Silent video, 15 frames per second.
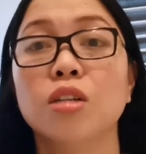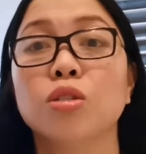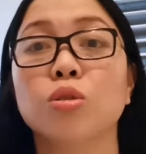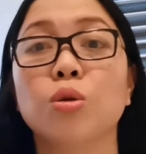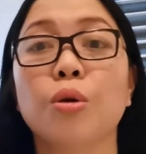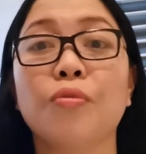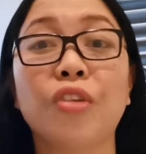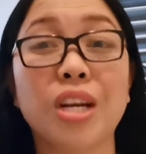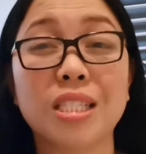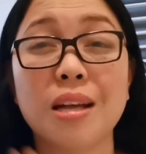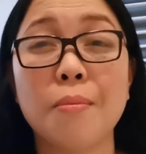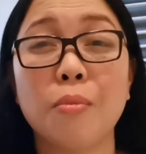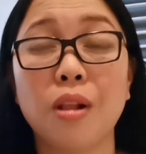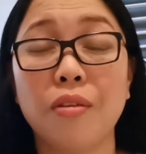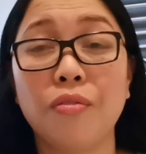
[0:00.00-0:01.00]
So for
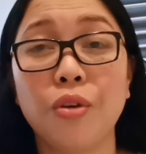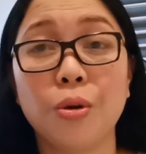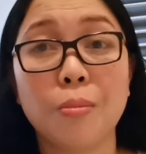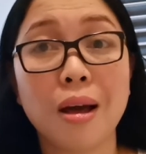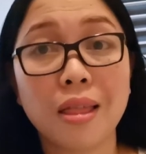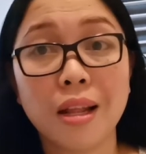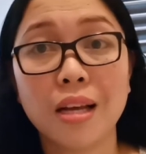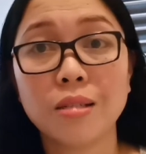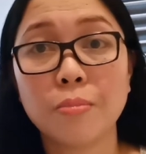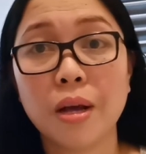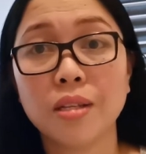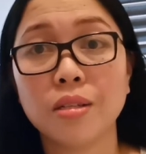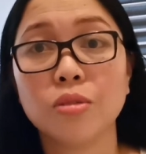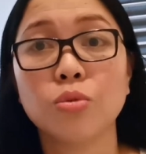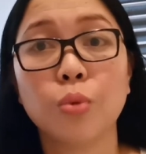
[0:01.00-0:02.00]
example, if your monthly
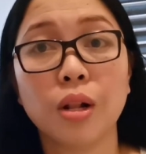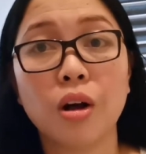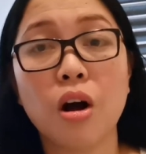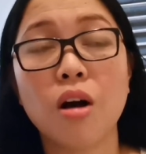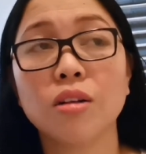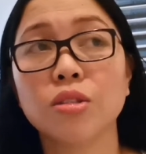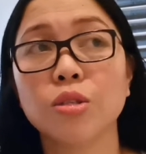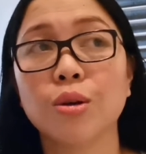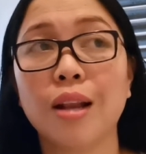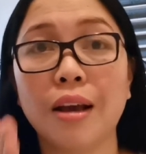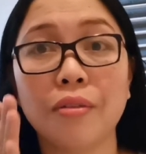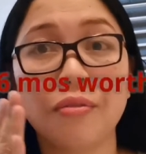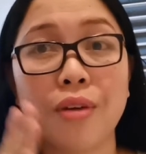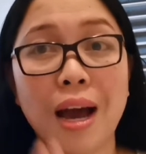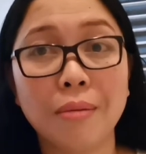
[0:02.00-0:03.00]
expenses will cost you
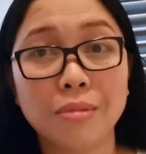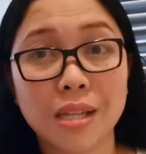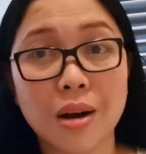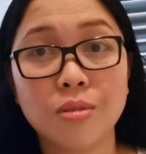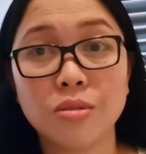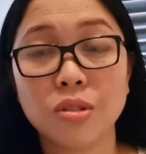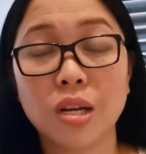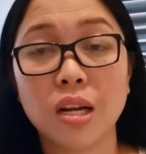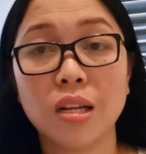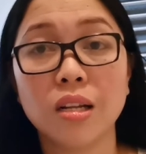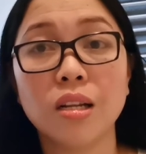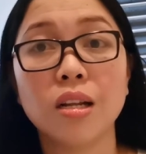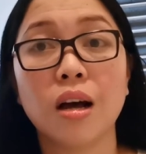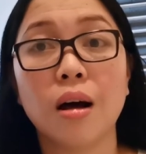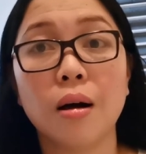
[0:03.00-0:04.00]
like
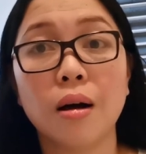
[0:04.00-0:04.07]
5,000,